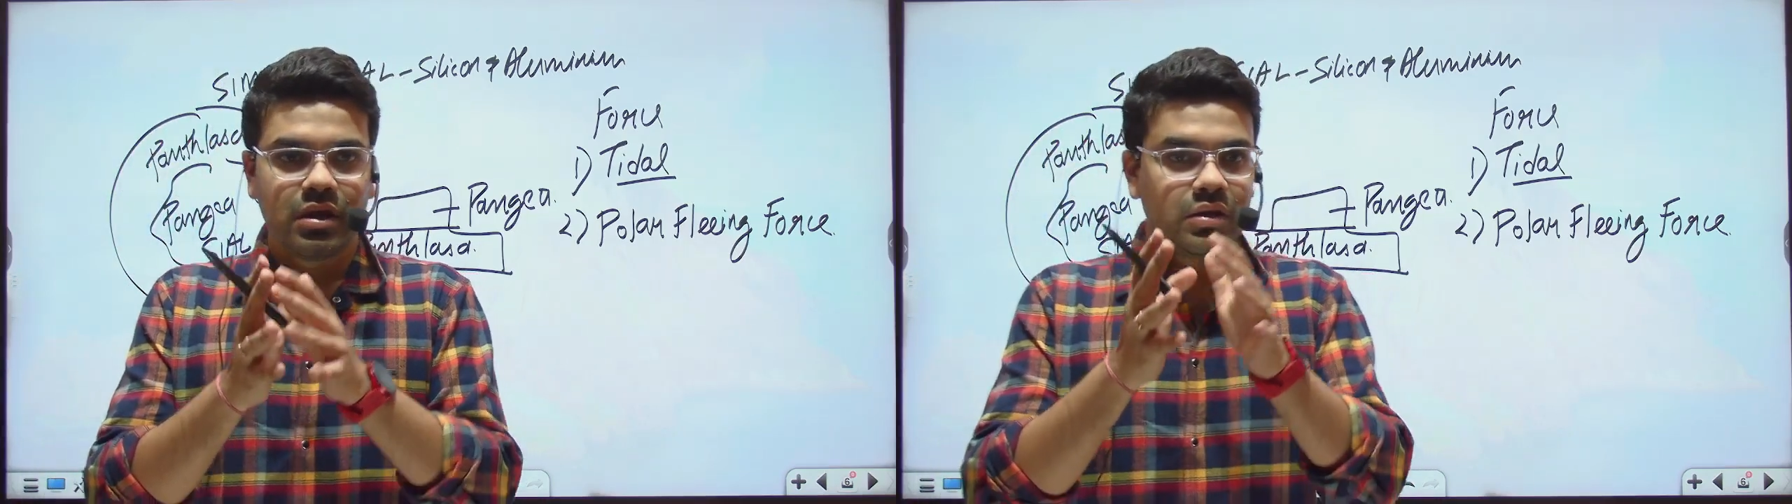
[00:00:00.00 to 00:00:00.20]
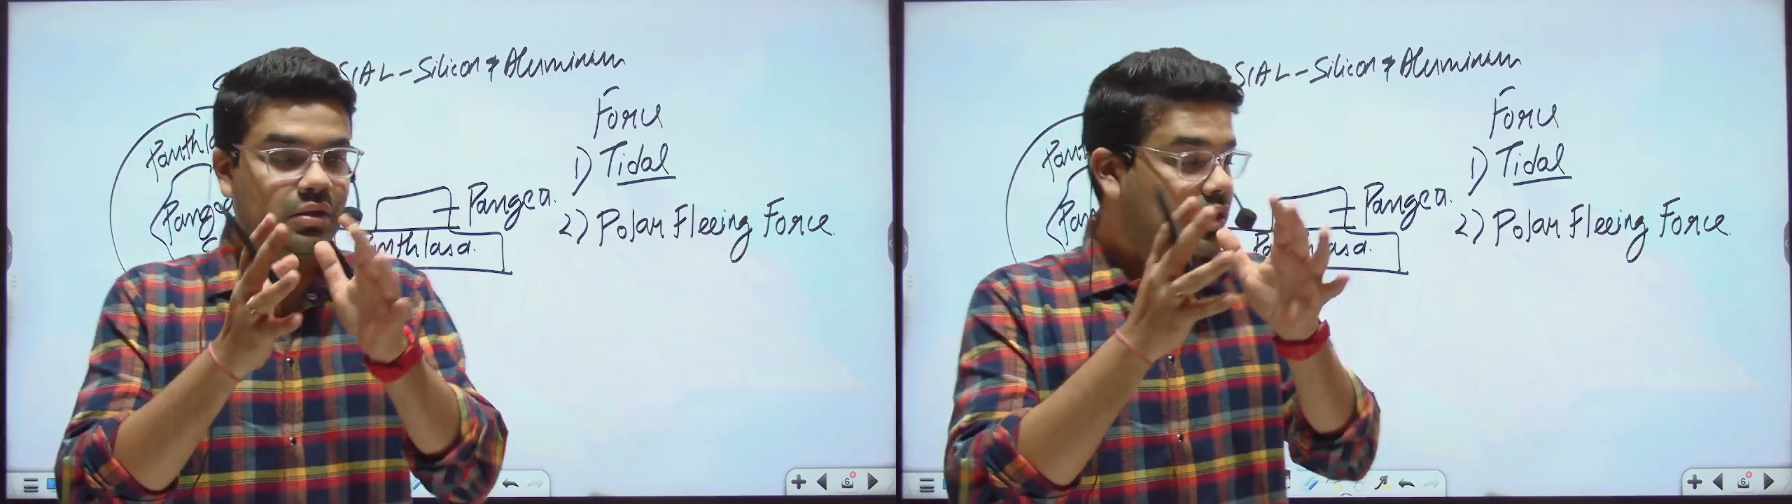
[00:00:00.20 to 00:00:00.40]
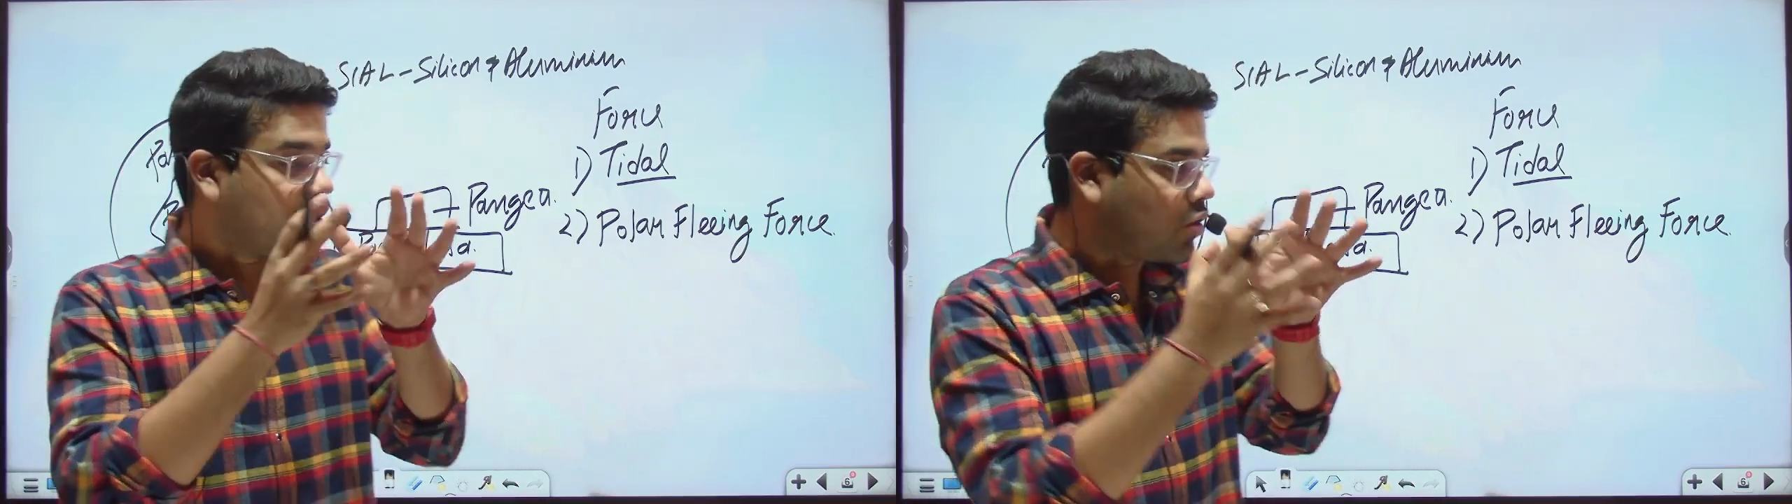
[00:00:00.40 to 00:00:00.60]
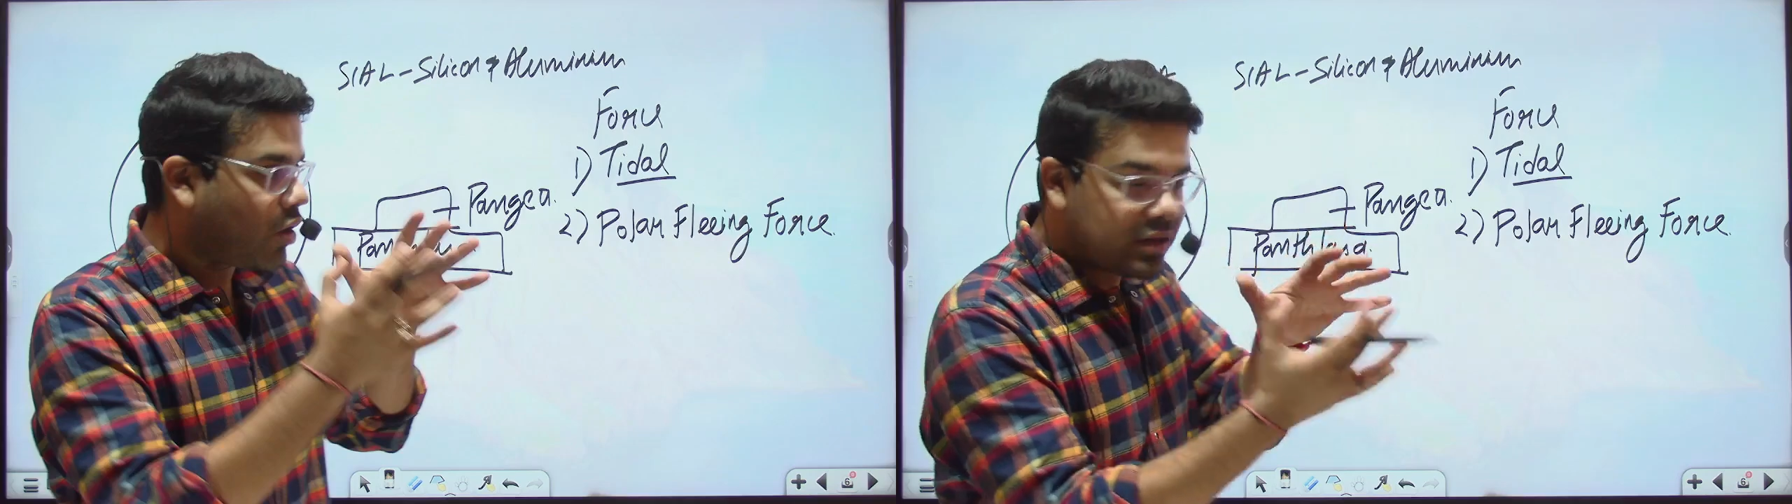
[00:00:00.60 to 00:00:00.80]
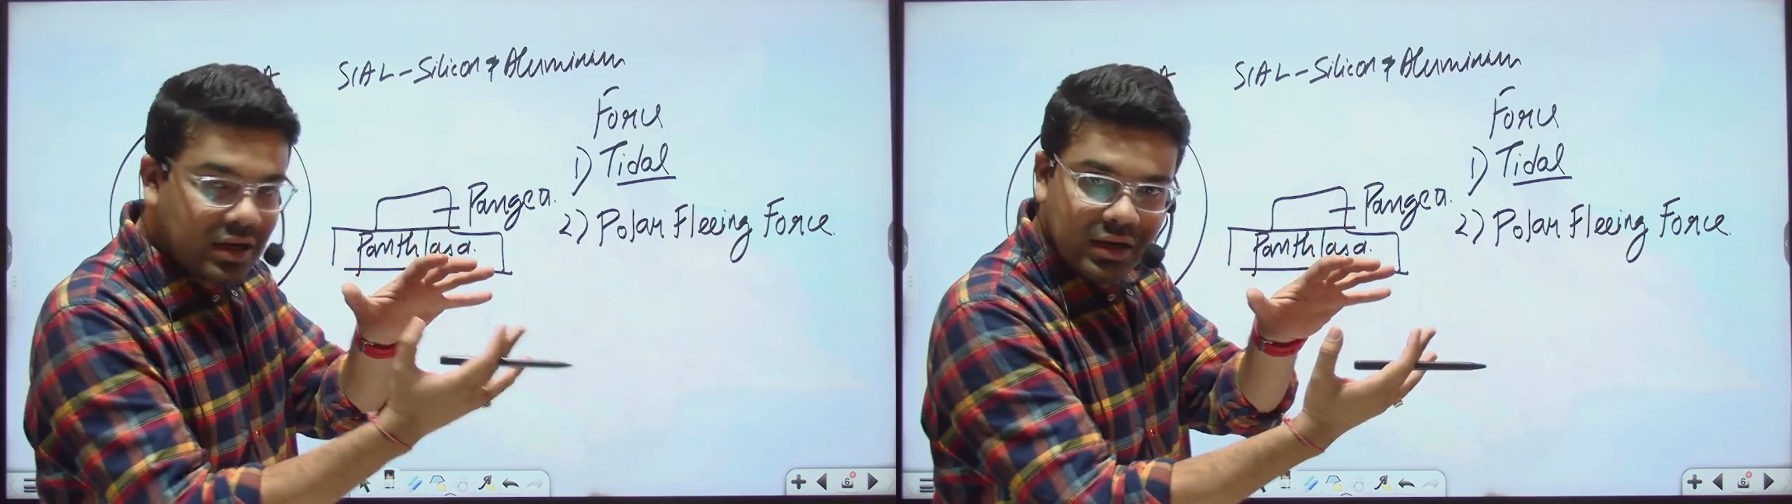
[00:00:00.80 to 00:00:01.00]
the
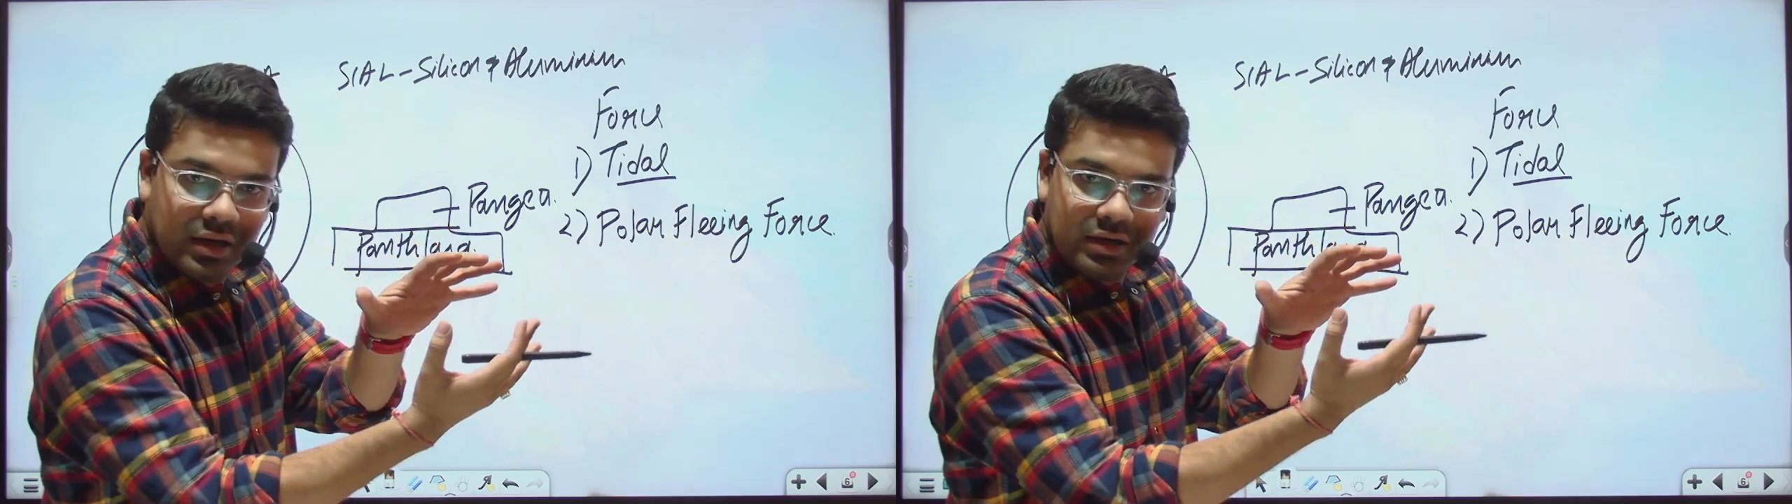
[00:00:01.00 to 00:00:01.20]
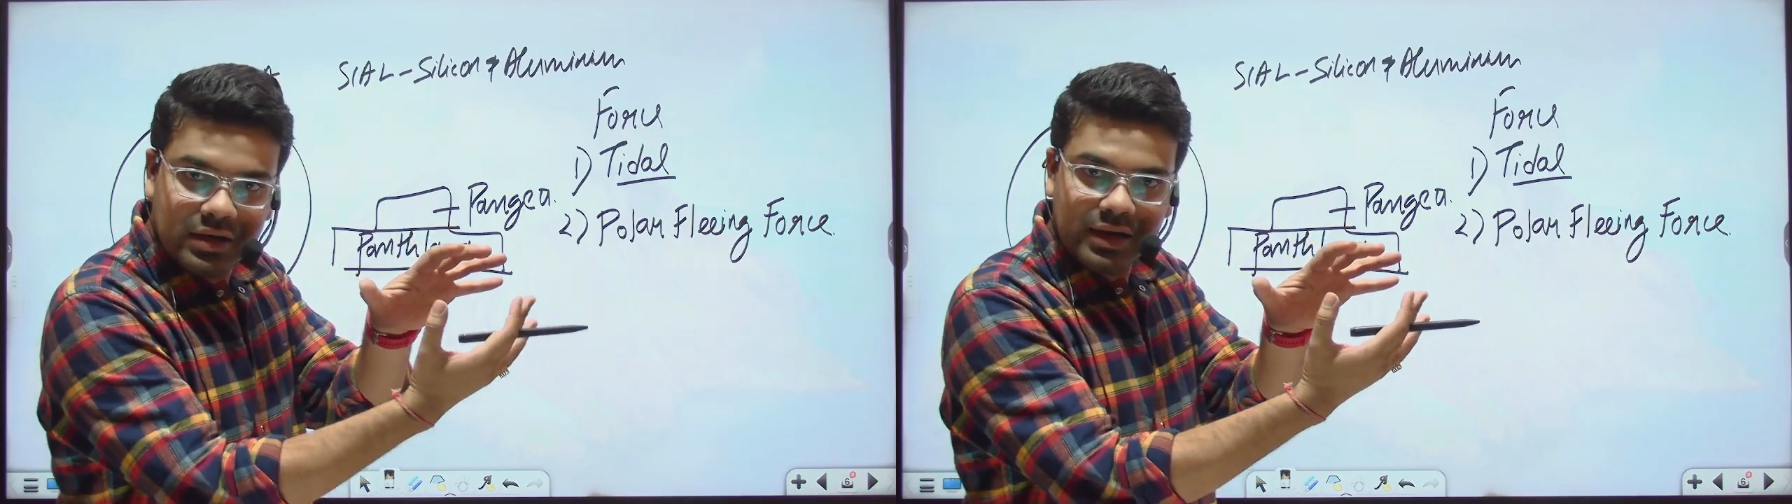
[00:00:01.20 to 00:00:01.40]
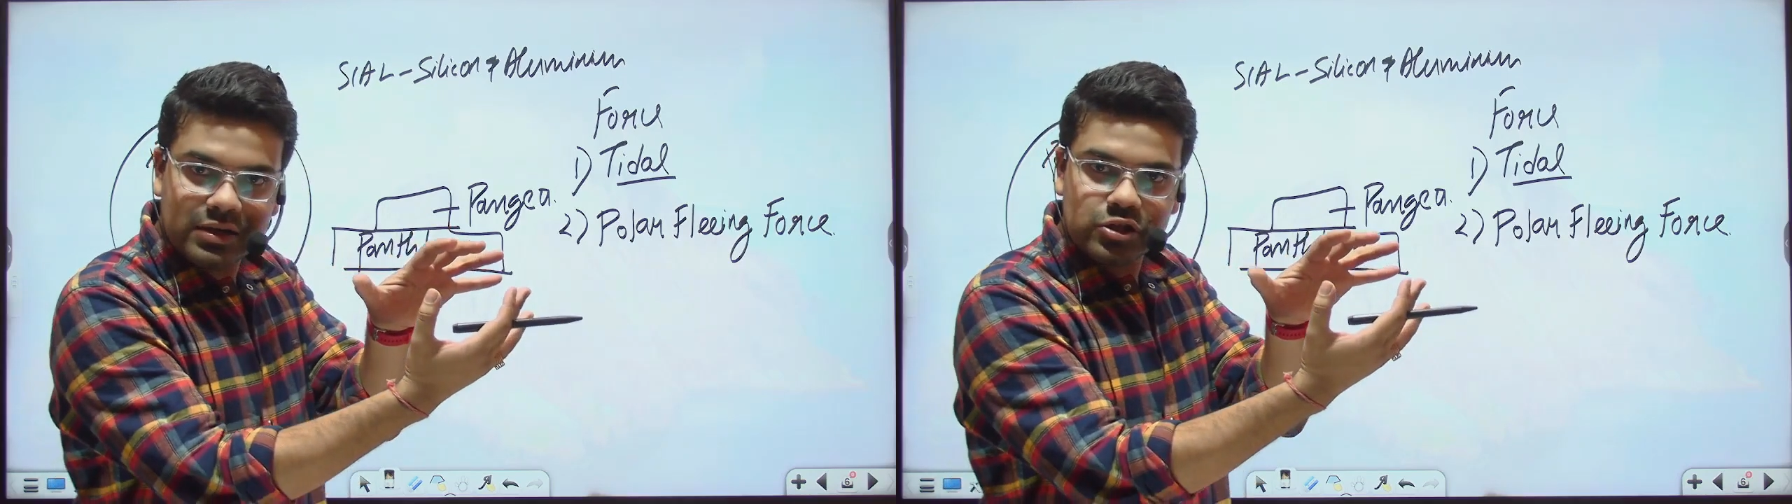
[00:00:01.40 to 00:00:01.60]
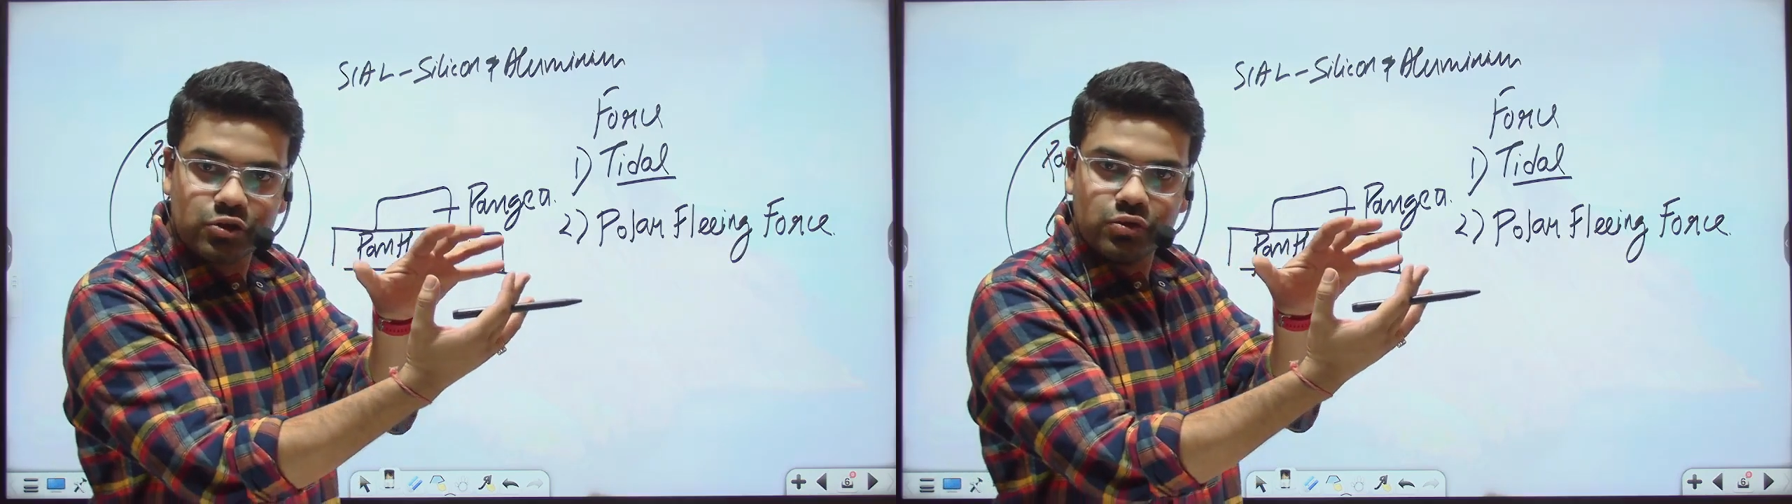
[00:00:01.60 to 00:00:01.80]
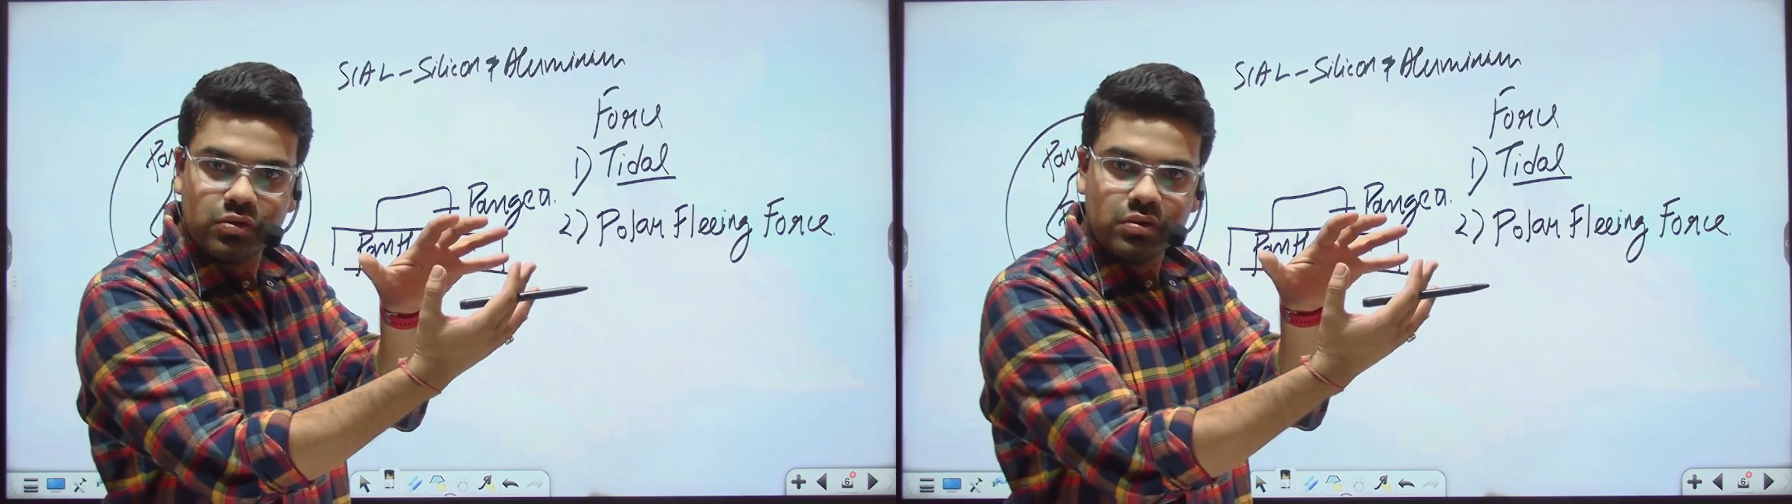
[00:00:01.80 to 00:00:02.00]
continent tends to